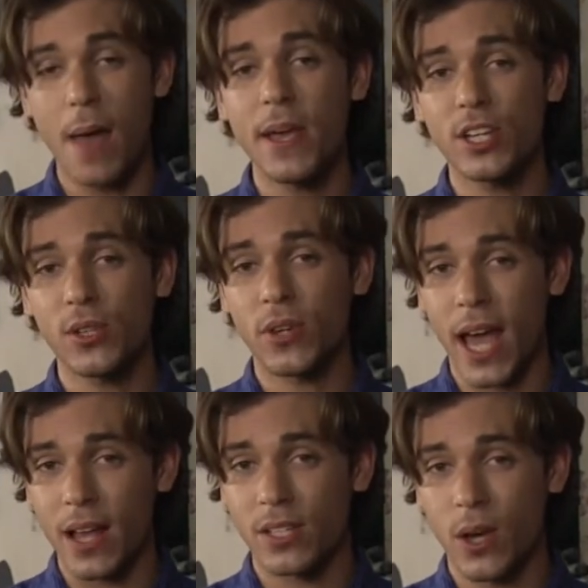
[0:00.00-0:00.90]
I'm AJ
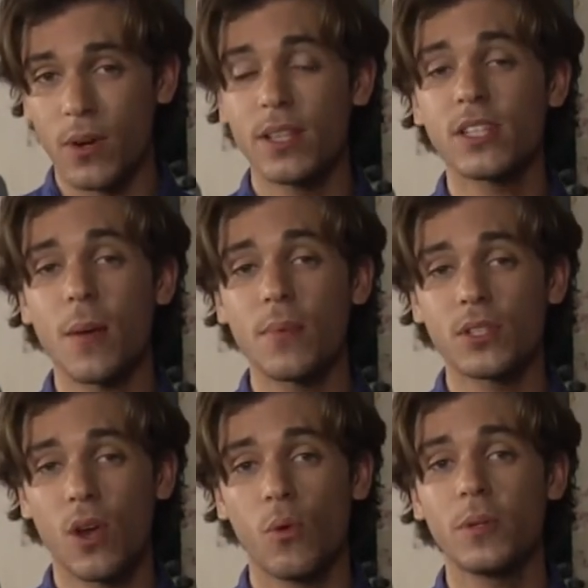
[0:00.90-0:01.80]
Locascio, and in this
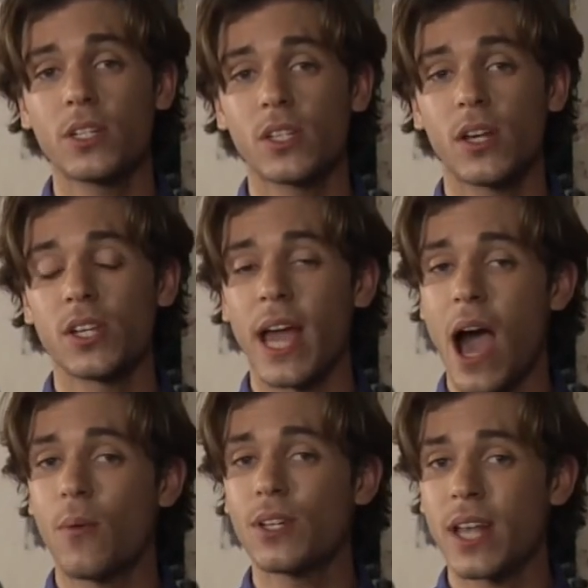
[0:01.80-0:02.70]
episode we'll be discussing
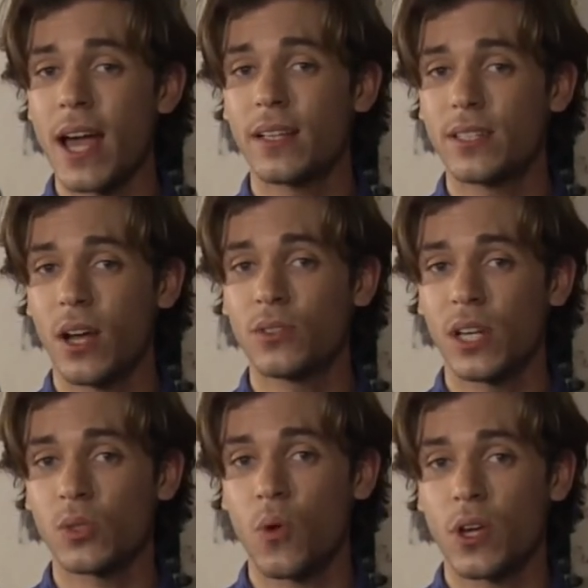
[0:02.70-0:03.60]
how exactly
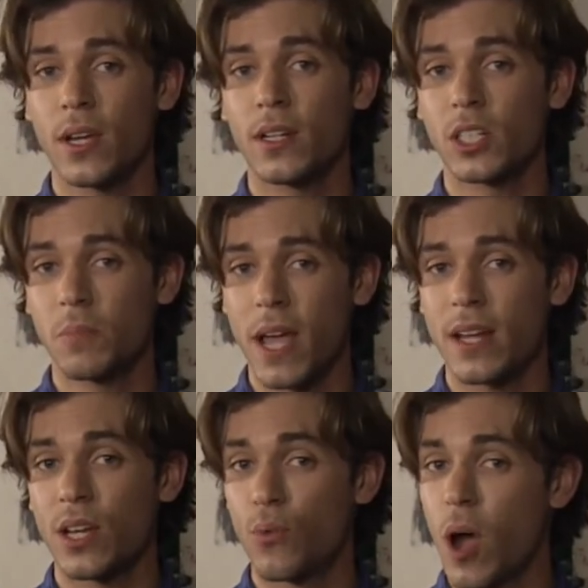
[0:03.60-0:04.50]
Telltale's working on
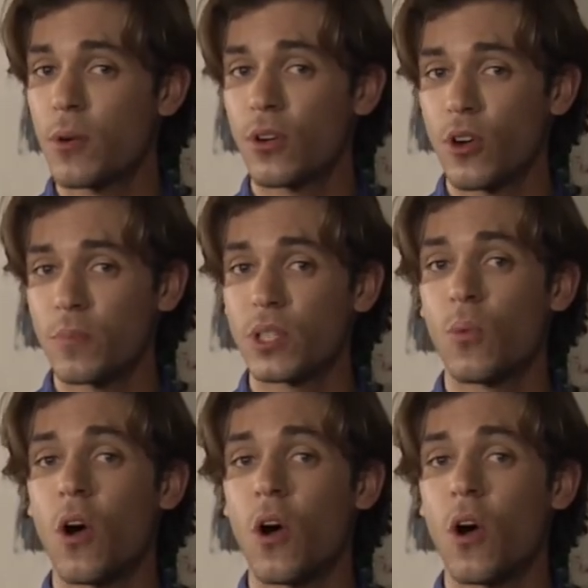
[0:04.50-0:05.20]
expanding Robert Kirkman's